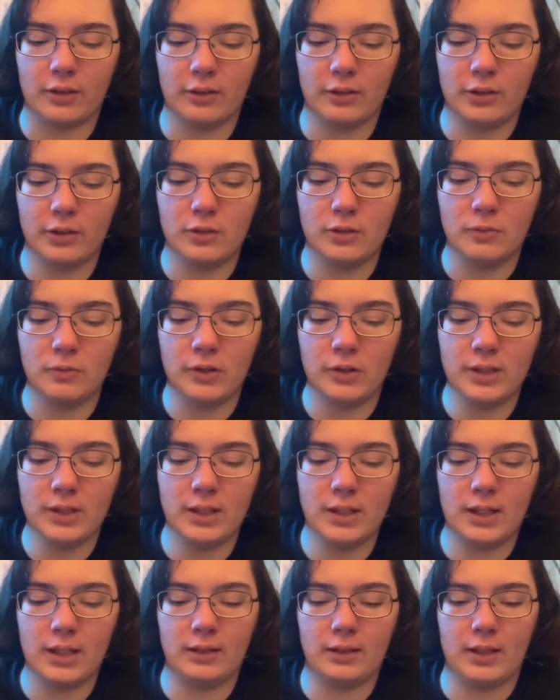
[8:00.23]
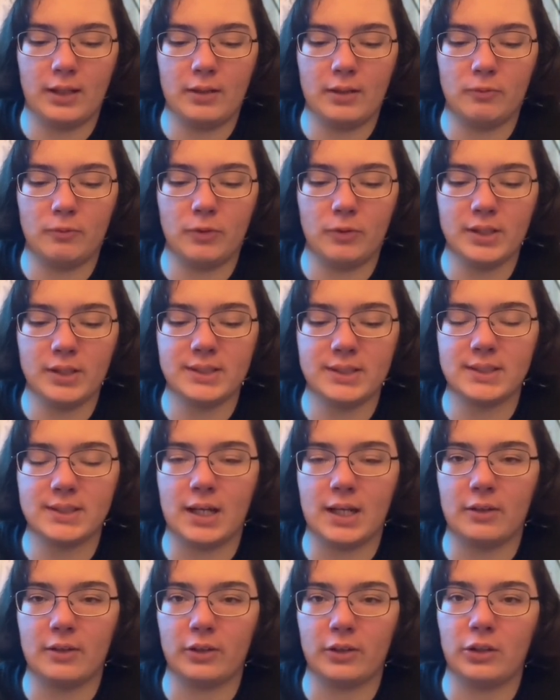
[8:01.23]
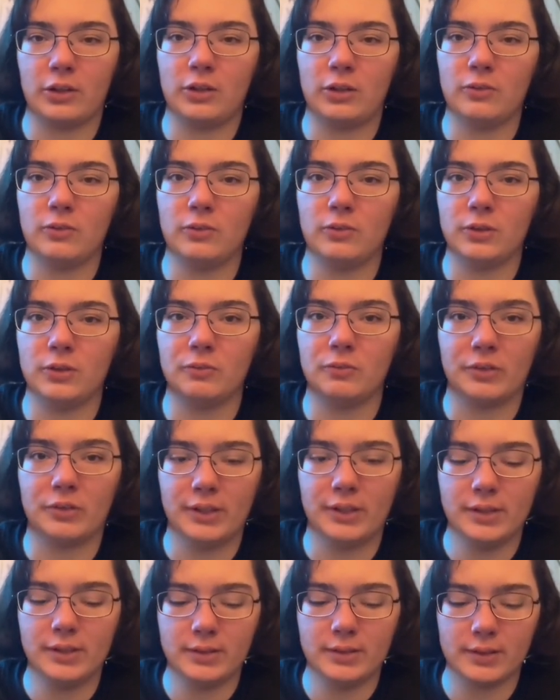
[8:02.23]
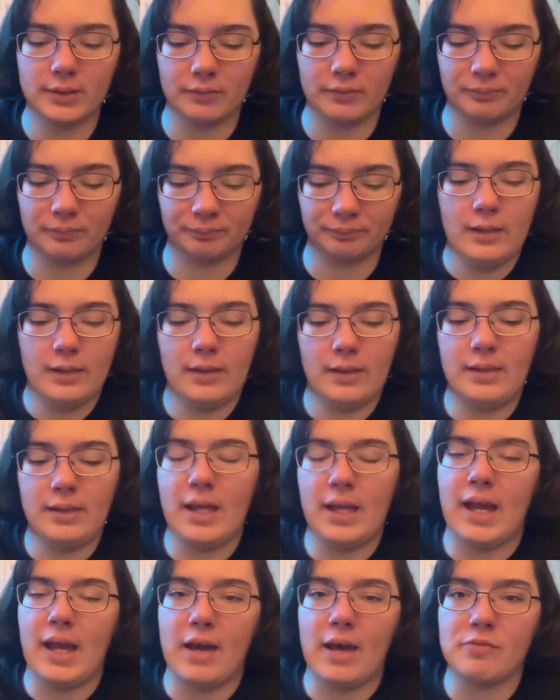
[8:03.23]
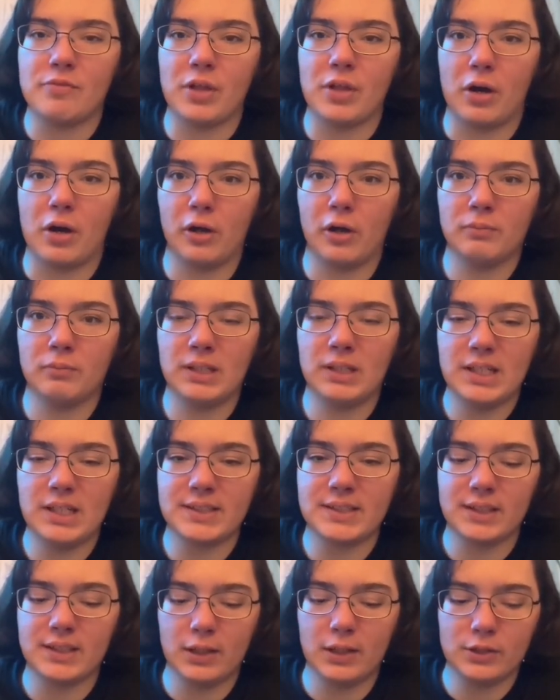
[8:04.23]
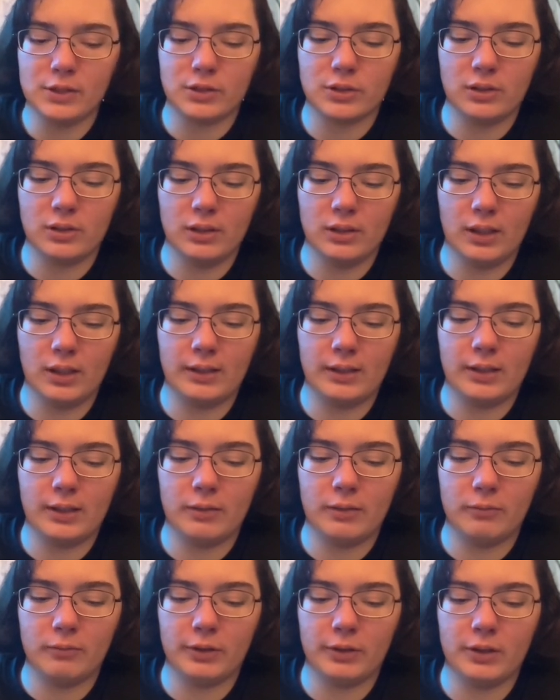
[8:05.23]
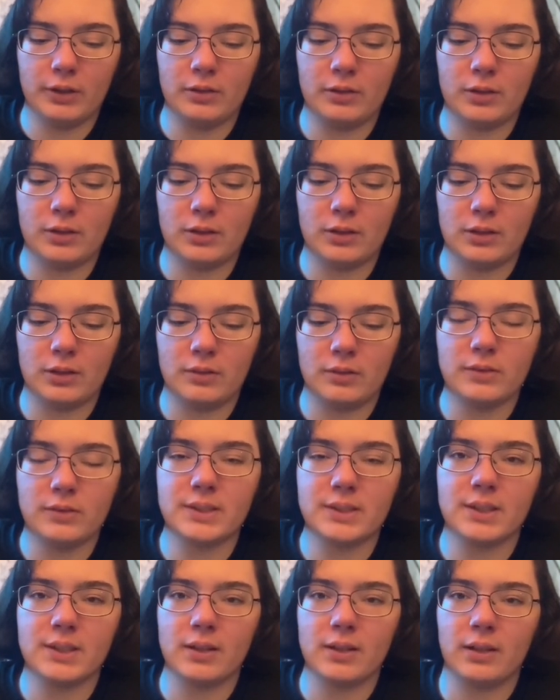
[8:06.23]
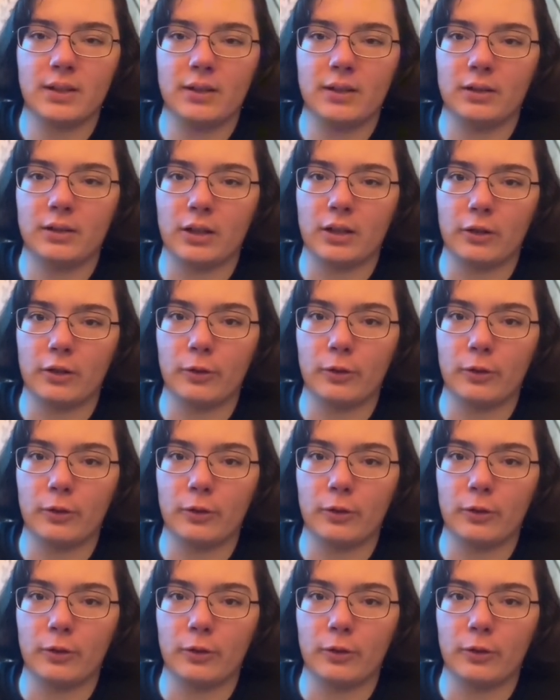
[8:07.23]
you want and like what style hue you want. Then they have the harmony section, again where you can use the color